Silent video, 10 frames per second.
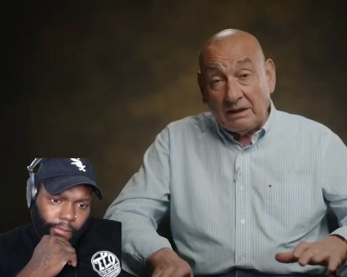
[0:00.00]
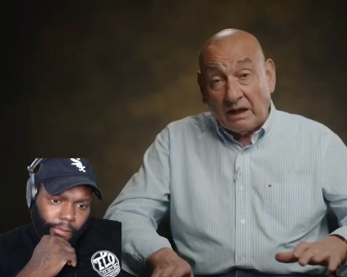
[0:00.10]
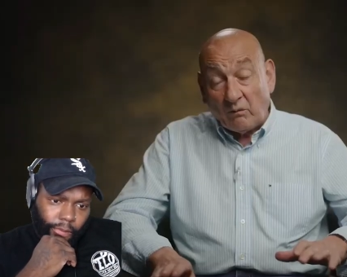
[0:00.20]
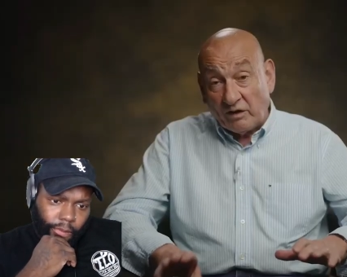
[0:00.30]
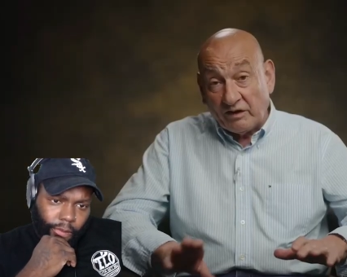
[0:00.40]

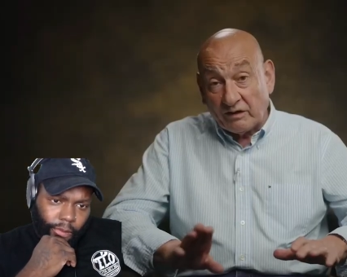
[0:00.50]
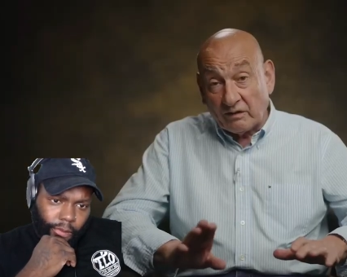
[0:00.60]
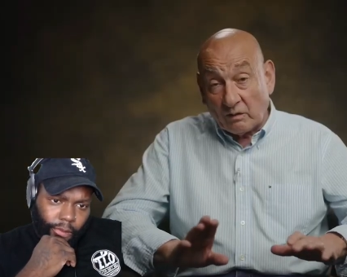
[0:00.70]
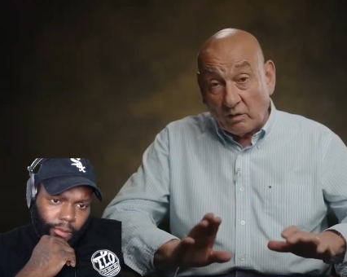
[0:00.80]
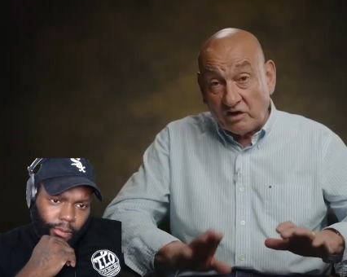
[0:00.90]
Speaker 1: And with
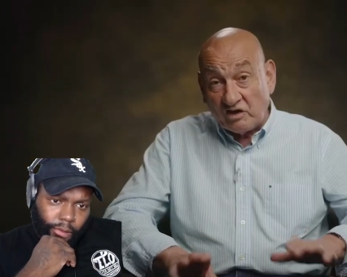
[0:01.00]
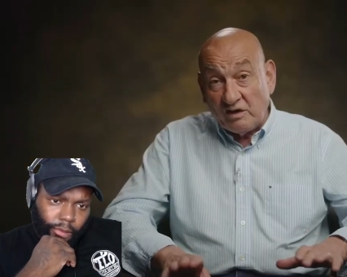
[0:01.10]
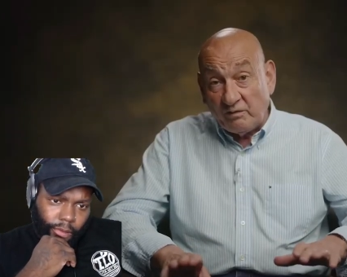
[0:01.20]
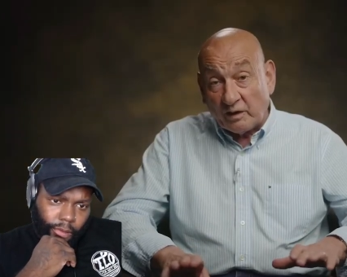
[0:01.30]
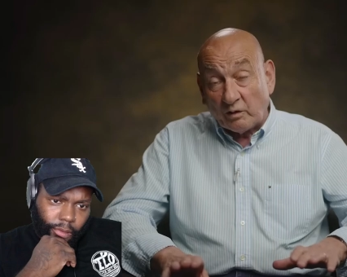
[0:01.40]
what
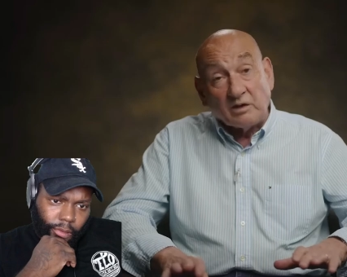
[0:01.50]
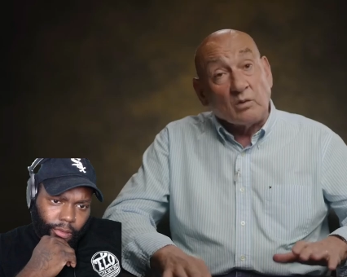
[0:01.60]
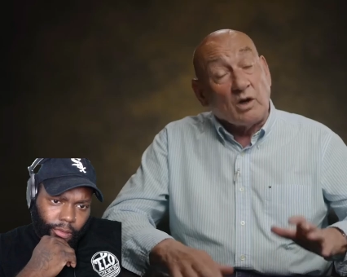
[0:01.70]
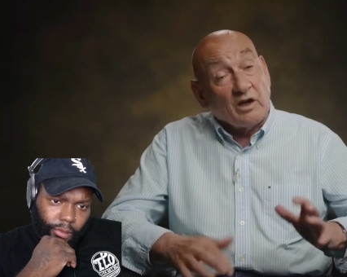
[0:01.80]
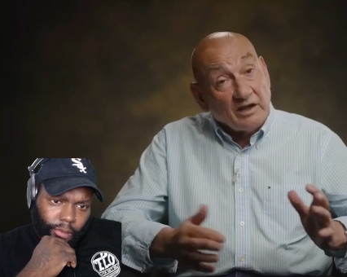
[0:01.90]
she found and
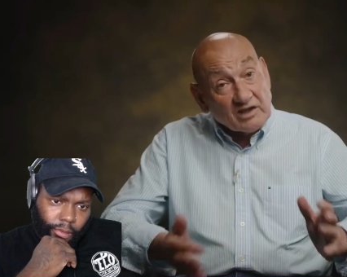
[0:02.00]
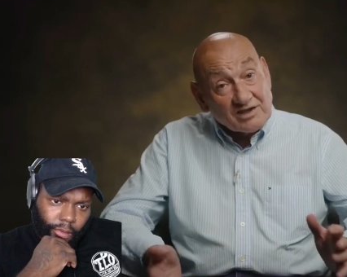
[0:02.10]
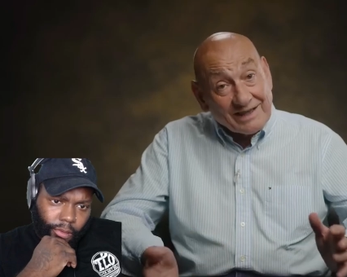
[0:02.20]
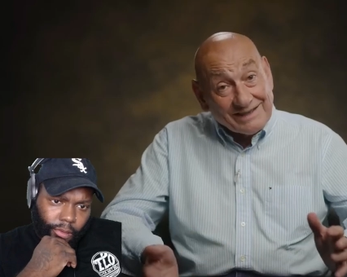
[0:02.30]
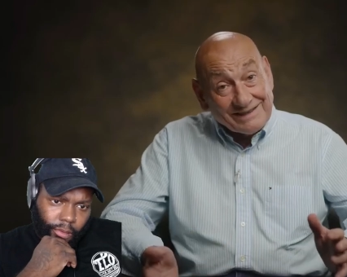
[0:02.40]
what other
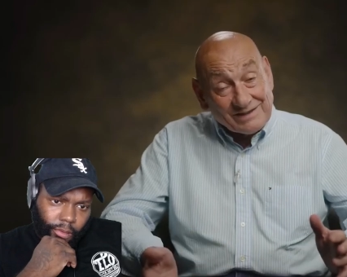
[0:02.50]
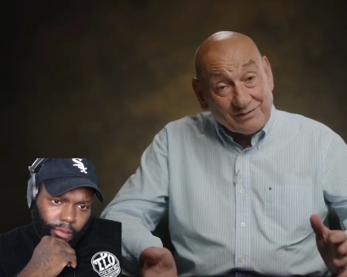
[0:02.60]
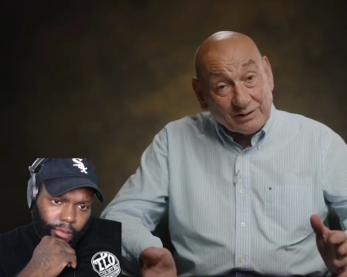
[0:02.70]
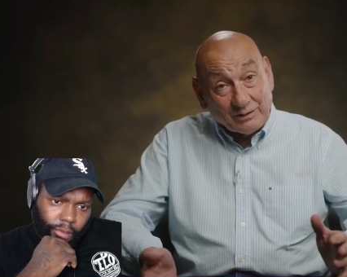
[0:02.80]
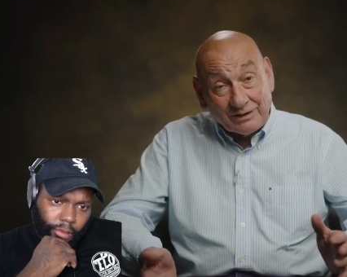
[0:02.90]
scientists
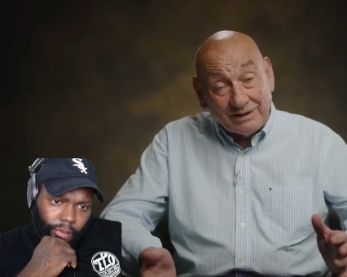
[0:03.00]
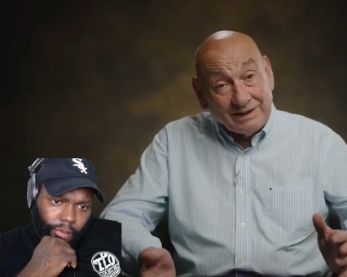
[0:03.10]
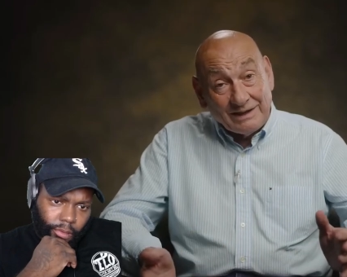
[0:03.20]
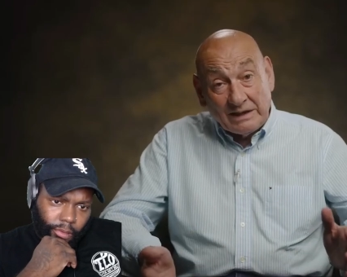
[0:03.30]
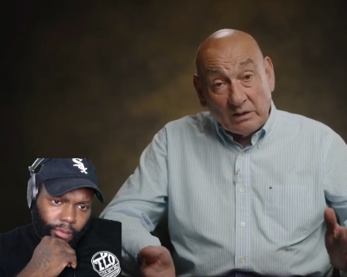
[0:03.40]
found,
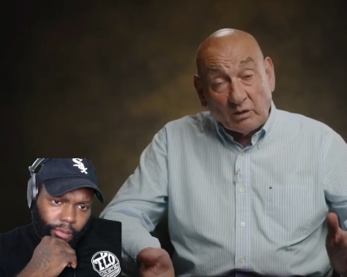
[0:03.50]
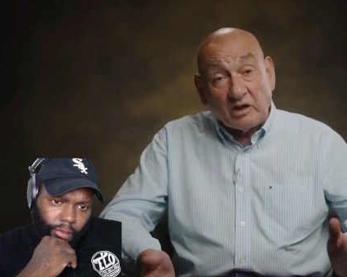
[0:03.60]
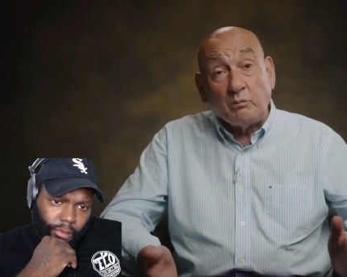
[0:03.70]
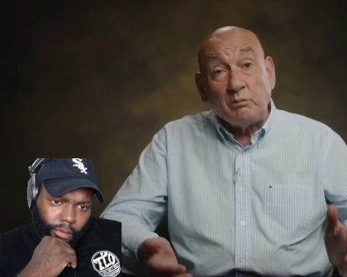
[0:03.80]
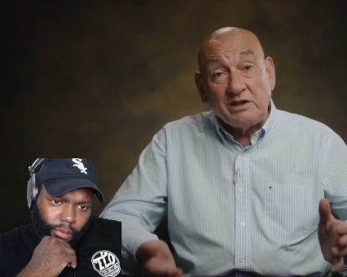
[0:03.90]
we
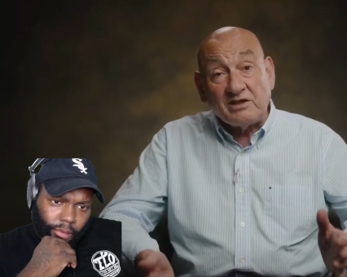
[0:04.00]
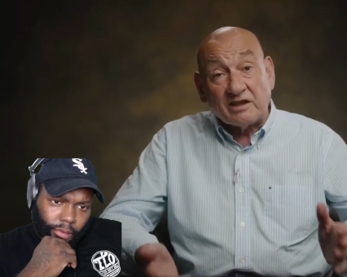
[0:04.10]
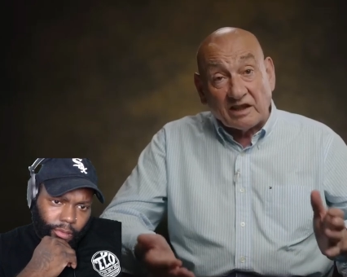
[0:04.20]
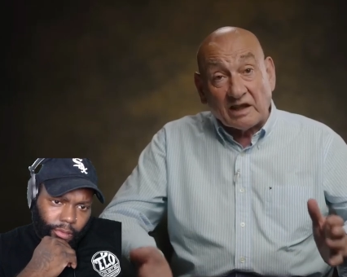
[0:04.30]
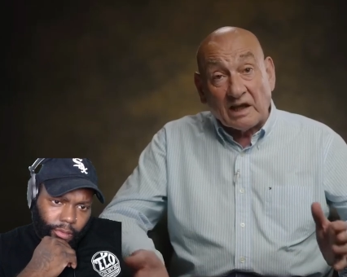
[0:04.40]
could piece
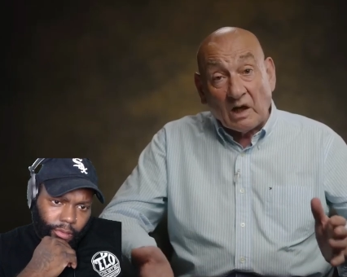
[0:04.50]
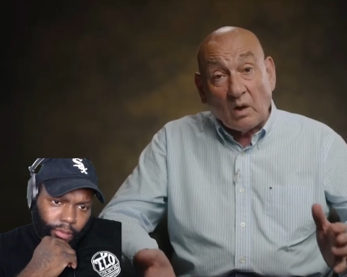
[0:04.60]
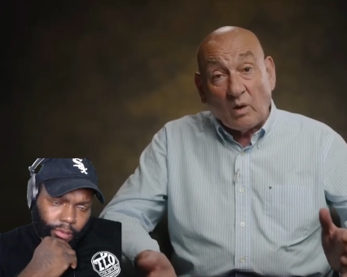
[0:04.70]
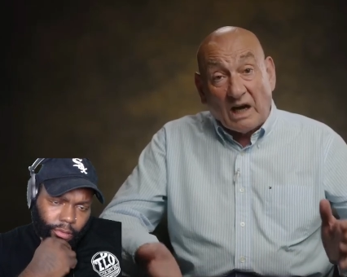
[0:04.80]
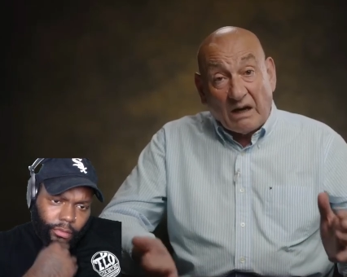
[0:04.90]
together
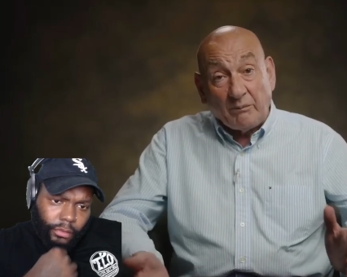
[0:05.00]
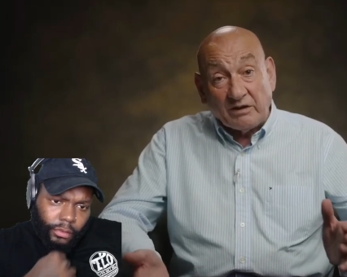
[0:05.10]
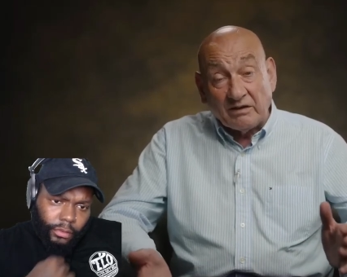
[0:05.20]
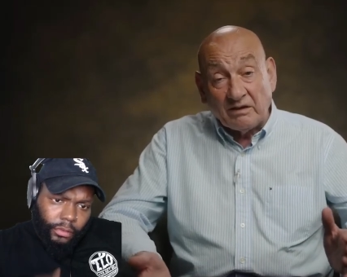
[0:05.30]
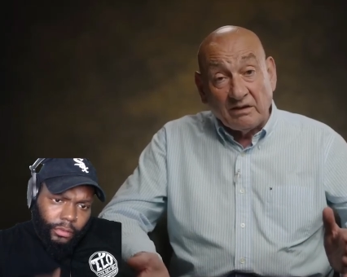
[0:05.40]
what happened